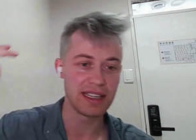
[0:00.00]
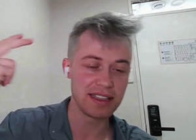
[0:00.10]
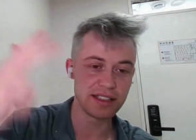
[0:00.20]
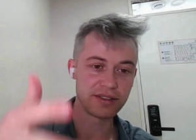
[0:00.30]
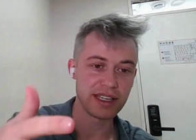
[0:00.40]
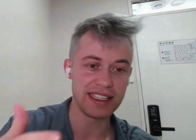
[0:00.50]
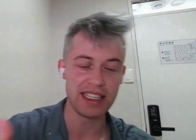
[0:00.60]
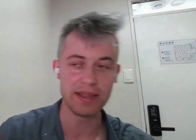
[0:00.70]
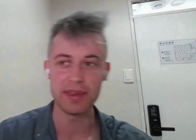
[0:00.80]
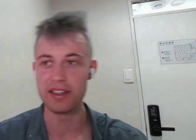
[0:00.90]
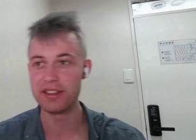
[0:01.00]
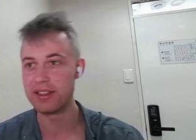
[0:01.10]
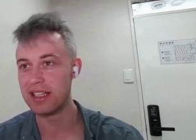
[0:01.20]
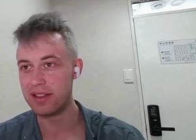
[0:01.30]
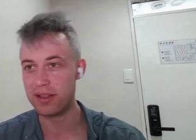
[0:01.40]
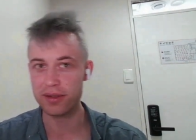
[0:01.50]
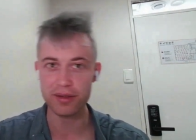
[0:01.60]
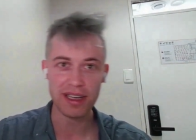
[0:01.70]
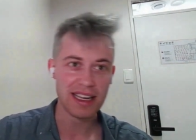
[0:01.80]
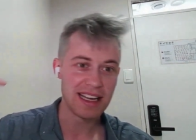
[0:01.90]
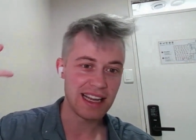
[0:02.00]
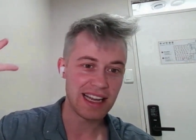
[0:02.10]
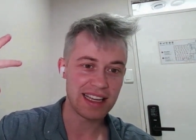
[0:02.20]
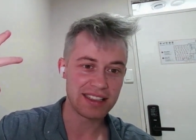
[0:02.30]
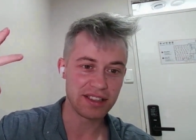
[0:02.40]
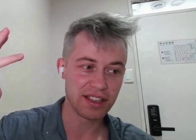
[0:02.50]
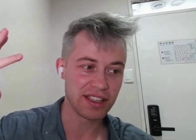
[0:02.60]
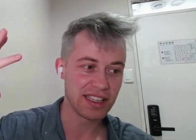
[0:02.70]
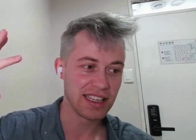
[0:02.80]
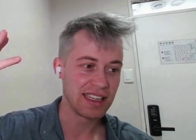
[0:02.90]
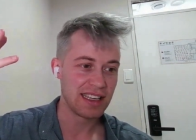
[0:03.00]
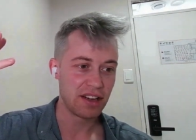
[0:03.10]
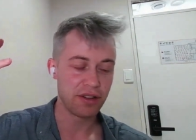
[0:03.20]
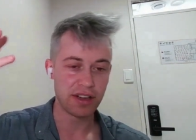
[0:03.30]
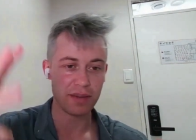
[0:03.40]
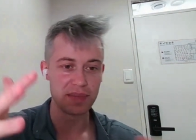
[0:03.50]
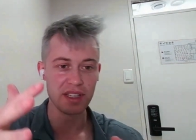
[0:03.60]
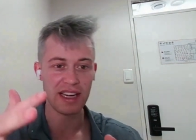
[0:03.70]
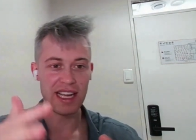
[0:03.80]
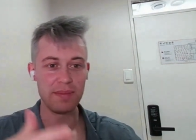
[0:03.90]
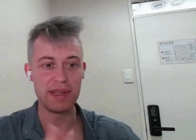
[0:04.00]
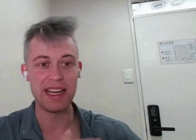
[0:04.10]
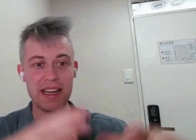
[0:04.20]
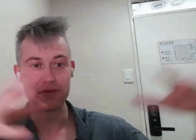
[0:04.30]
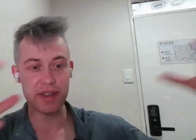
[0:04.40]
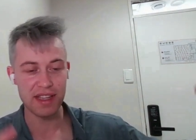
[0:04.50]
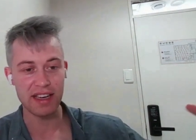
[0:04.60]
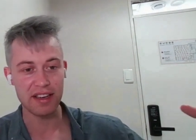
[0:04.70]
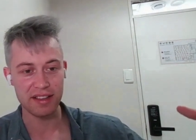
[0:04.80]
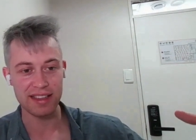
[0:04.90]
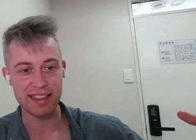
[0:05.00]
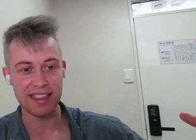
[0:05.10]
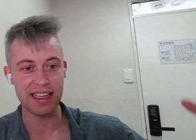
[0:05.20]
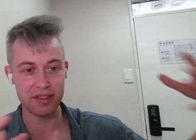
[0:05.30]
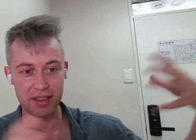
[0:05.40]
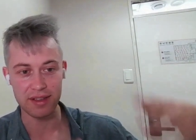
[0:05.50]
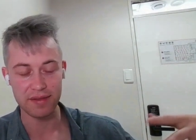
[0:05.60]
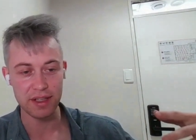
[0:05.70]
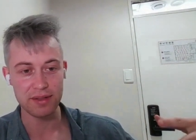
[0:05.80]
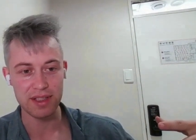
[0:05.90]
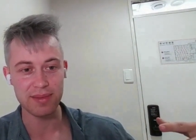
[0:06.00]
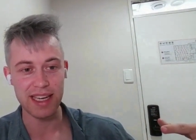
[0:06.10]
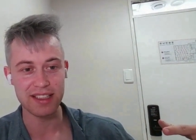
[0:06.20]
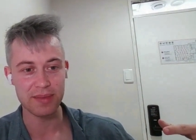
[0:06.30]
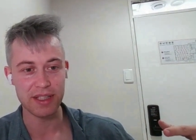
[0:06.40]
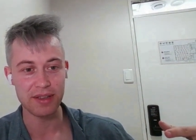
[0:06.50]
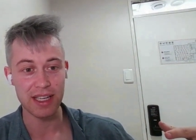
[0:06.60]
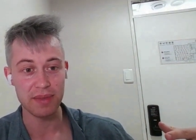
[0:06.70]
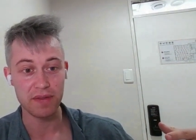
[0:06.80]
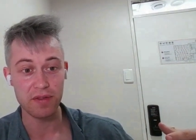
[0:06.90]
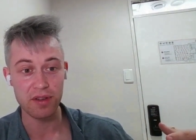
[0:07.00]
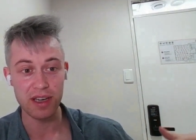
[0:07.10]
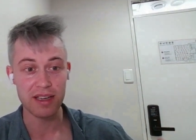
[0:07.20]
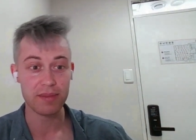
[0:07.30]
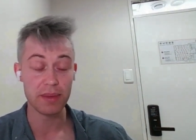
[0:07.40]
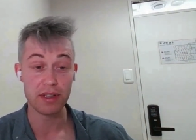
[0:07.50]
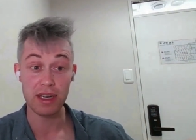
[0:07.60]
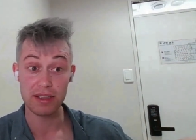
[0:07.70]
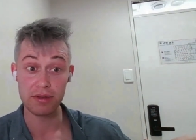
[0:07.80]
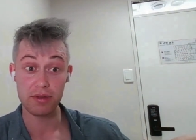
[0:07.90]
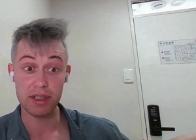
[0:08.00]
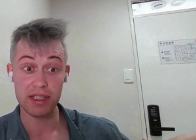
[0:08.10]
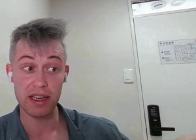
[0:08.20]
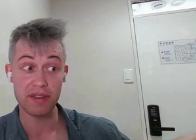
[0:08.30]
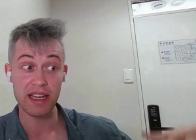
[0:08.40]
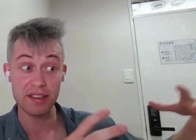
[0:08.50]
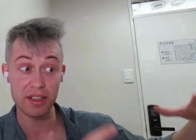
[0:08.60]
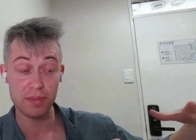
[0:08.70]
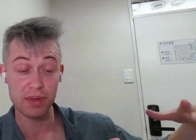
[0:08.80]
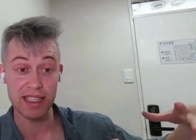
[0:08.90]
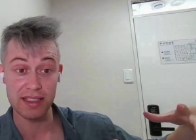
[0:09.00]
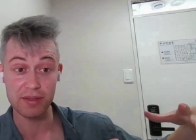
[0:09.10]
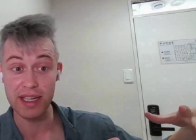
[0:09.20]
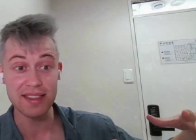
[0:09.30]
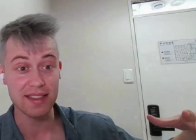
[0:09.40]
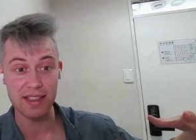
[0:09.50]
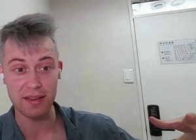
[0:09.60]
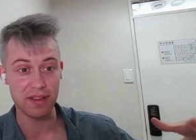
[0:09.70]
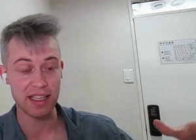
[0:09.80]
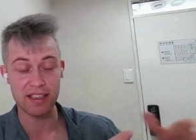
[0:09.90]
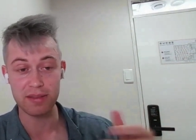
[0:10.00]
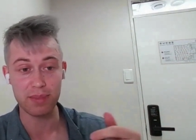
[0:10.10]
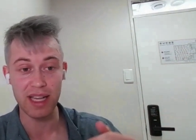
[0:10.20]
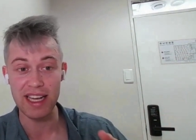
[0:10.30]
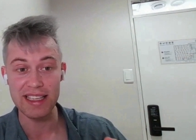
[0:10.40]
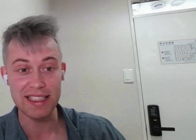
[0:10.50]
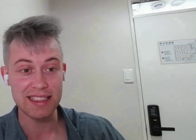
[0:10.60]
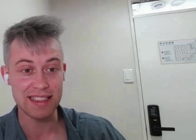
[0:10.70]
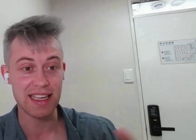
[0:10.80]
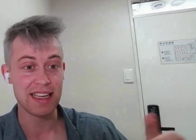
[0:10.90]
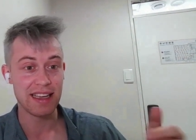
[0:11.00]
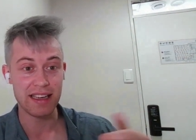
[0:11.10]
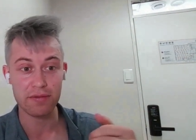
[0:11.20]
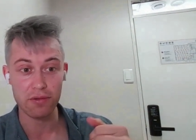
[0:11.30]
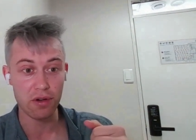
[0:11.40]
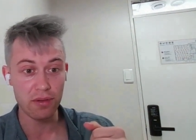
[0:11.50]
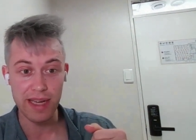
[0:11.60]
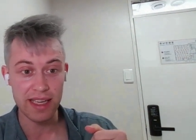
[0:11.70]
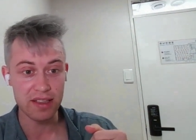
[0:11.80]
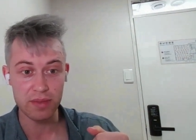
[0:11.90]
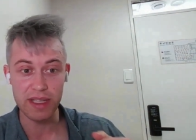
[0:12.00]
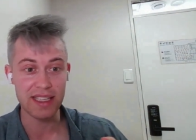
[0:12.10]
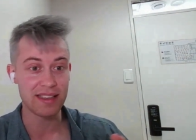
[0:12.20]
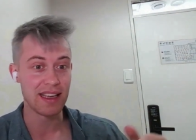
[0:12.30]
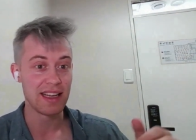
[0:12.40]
integrate email. You need to hook up your API with that authentication of the user management you had before. Maybe you want to have enterprise grade stuff like compliance and role management